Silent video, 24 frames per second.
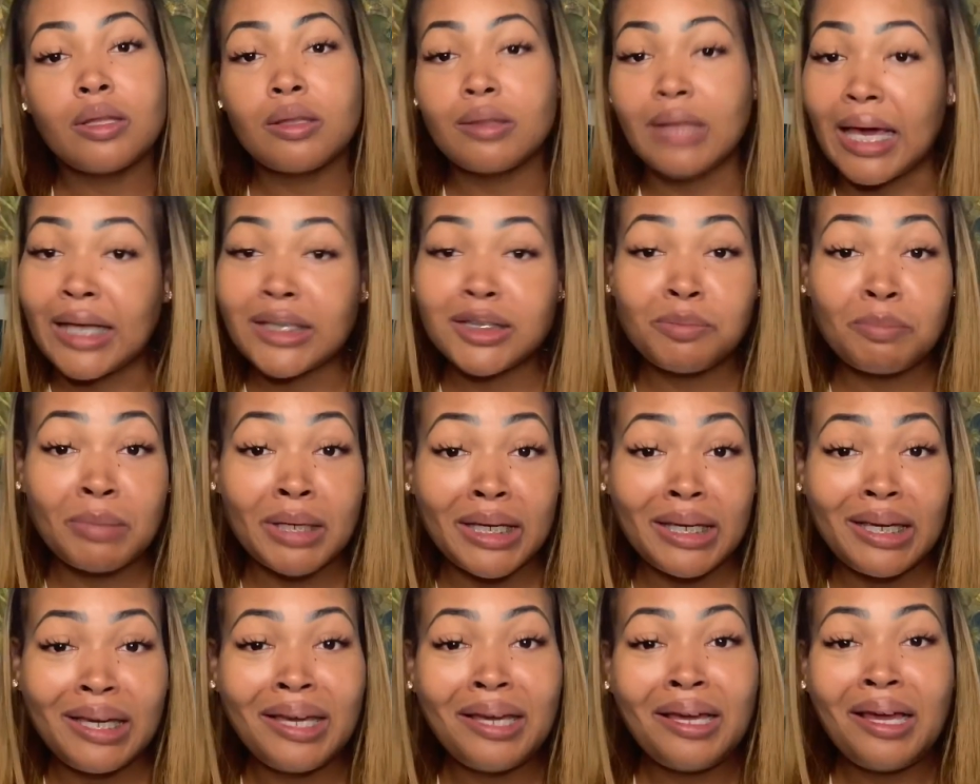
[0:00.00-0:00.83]
That's
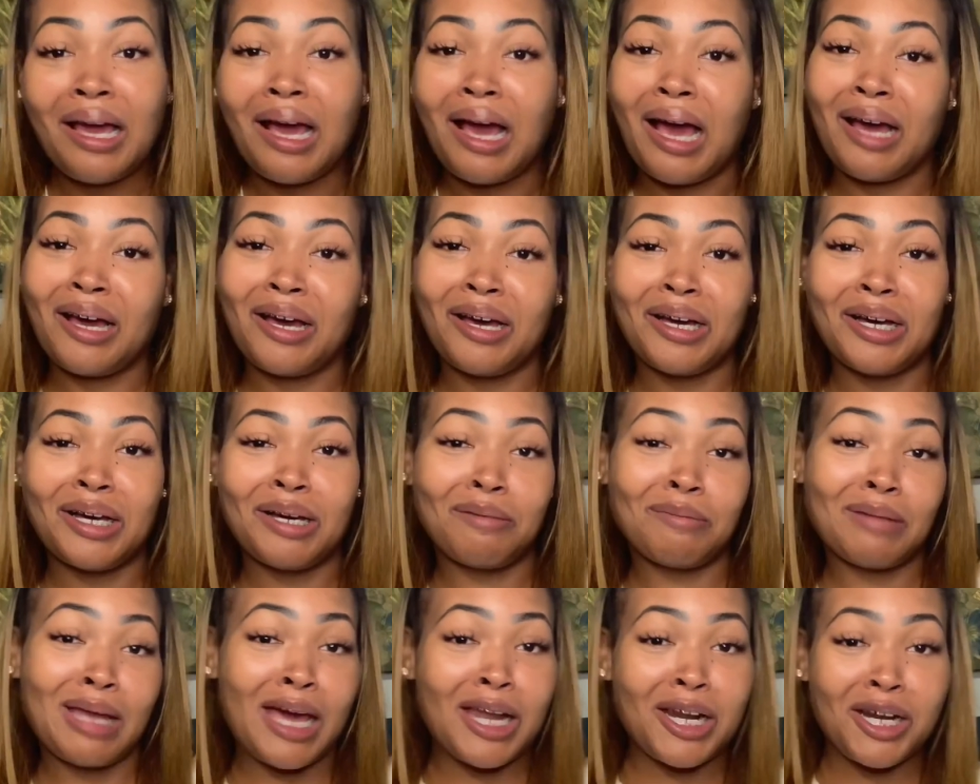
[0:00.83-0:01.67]
me.
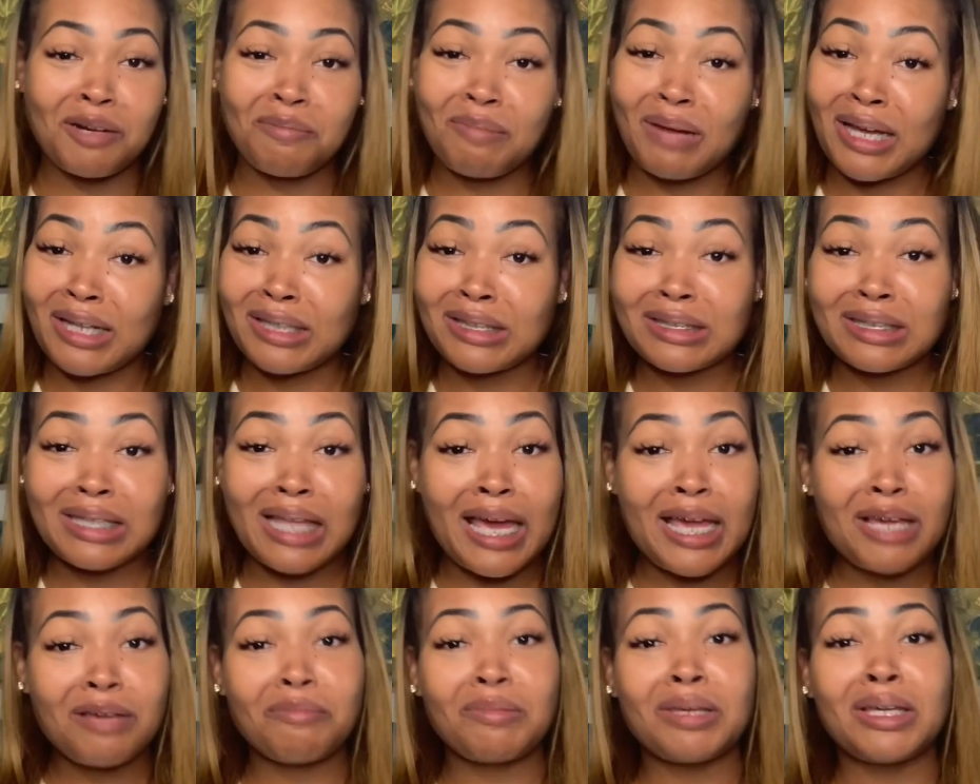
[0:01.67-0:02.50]
Not everybody's
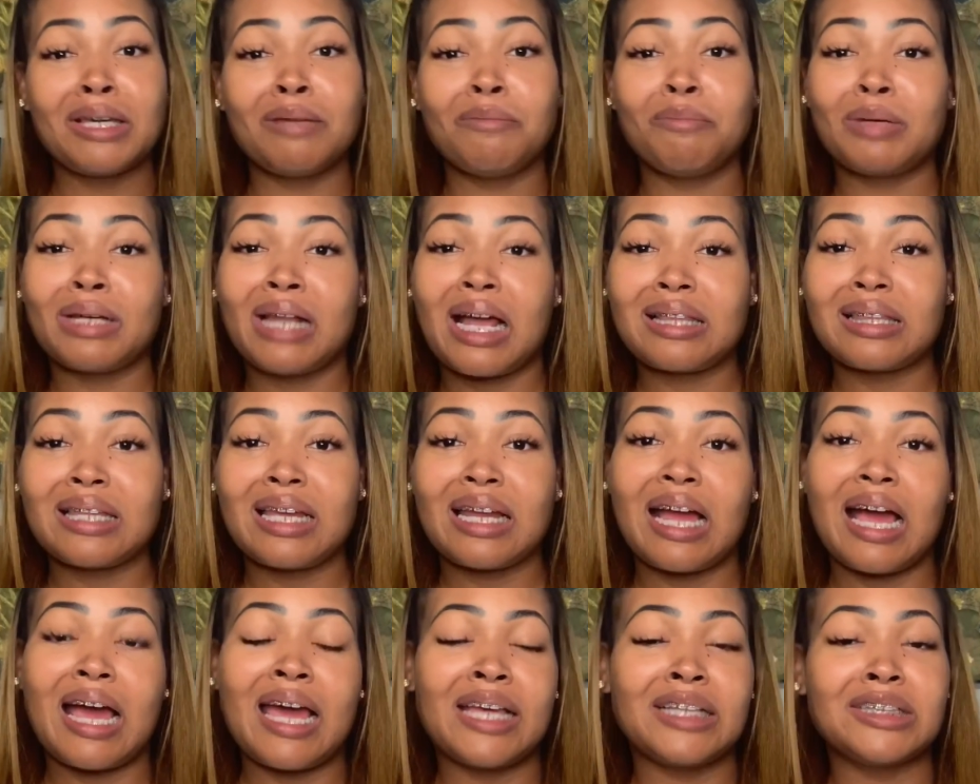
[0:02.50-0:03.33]
like me, but I
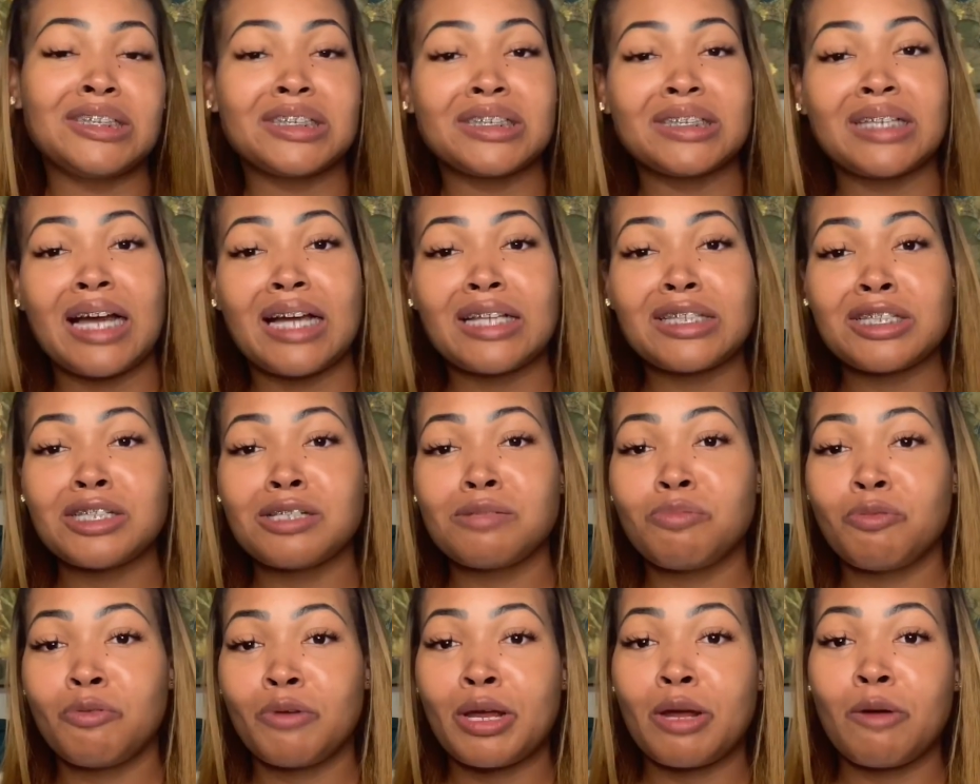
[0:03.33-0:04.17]
think I had just got to
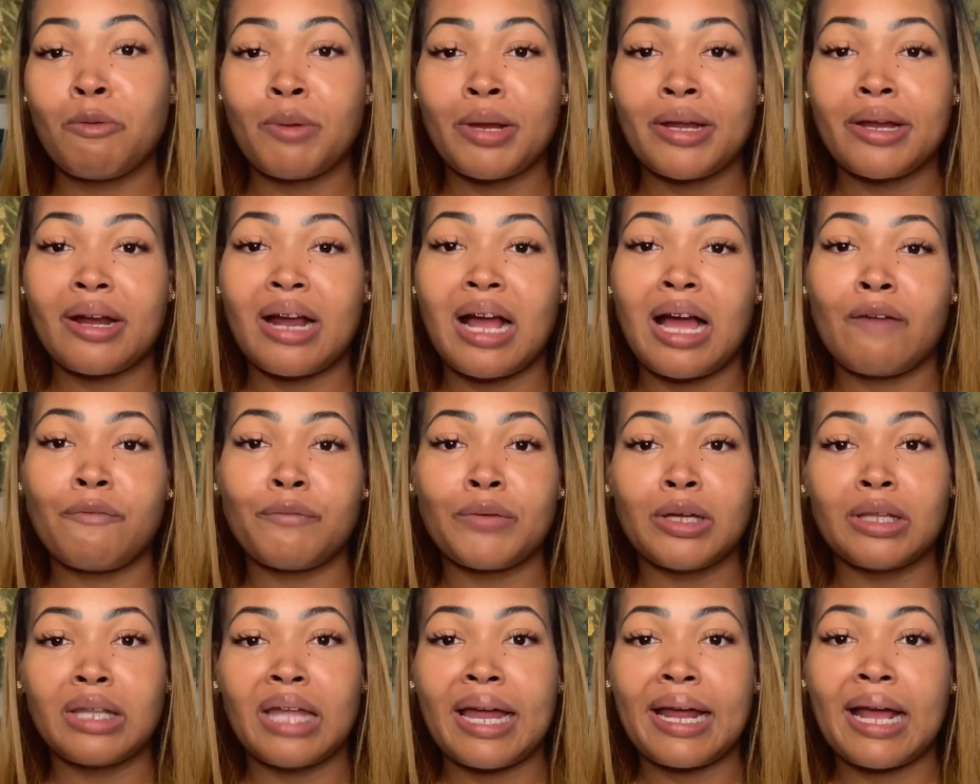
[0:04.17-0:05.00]
the point where I
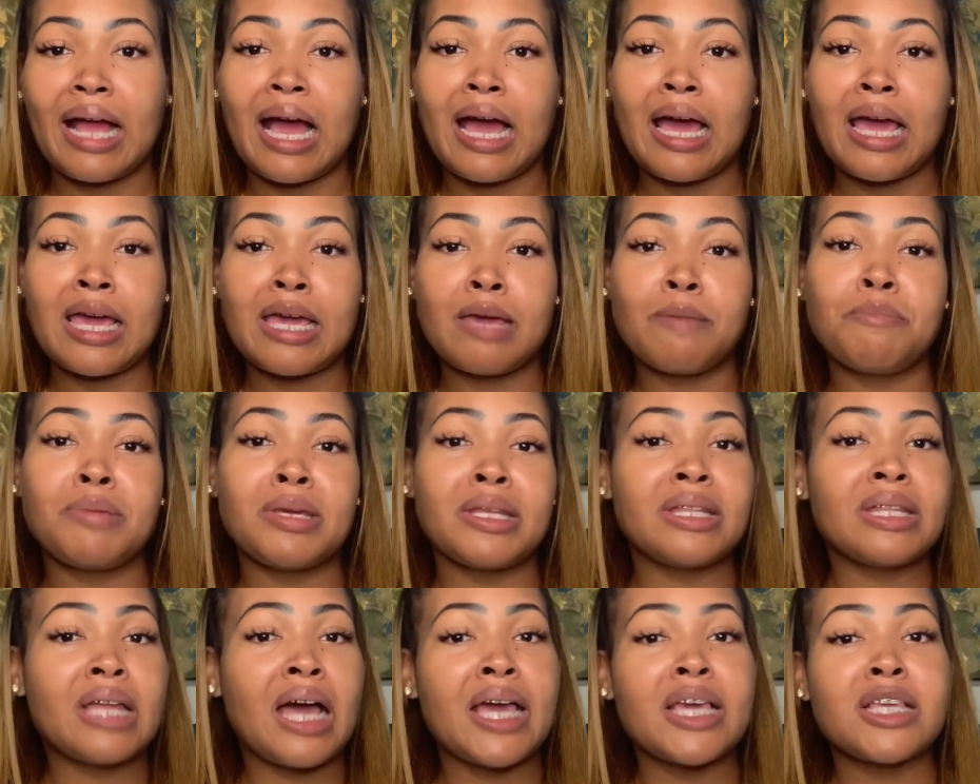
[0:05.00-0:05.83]
felt like I had
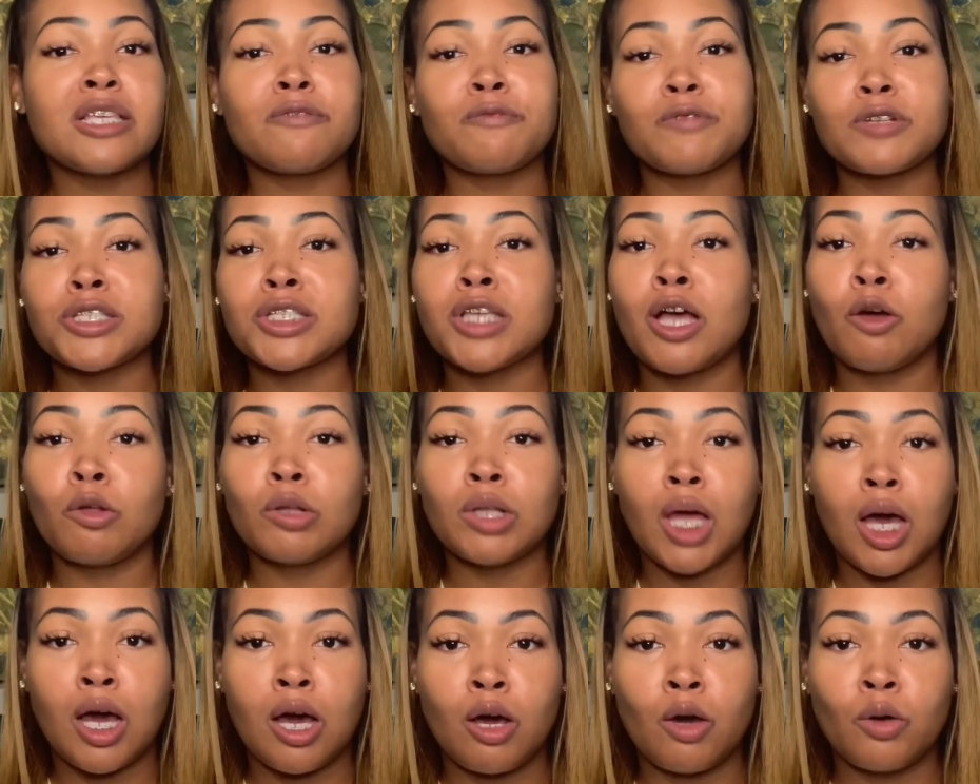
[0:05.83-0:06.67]
been nice for so
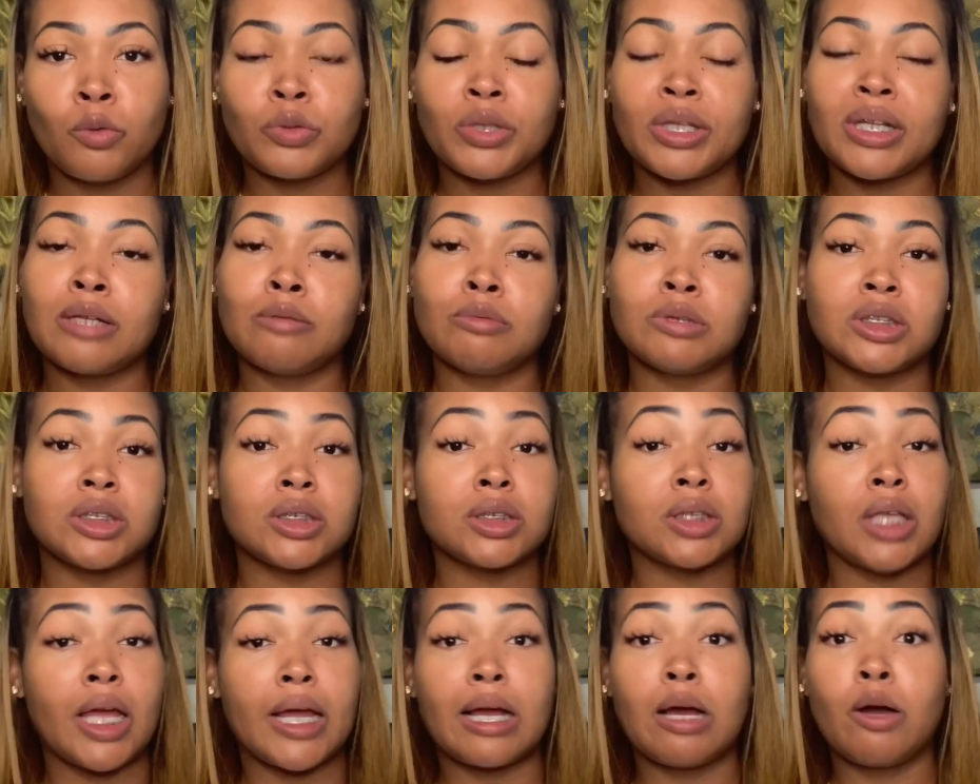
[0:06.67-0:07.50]
long that it was
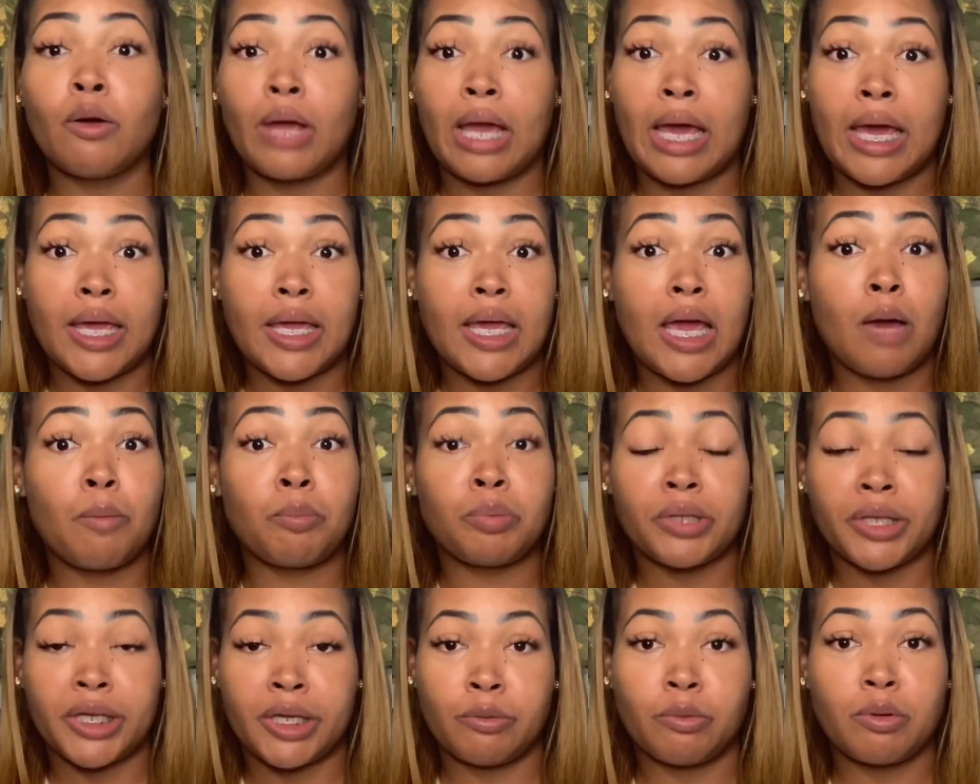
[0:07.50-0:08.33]
just like, okay, y'all
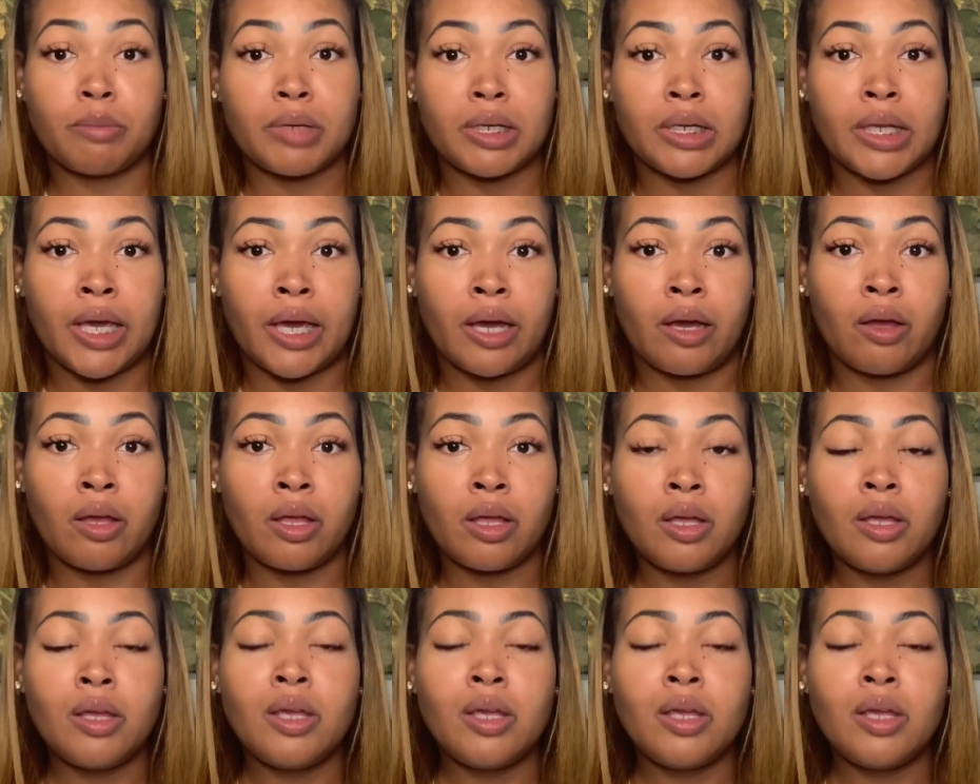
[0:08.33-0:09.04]
playing with me now.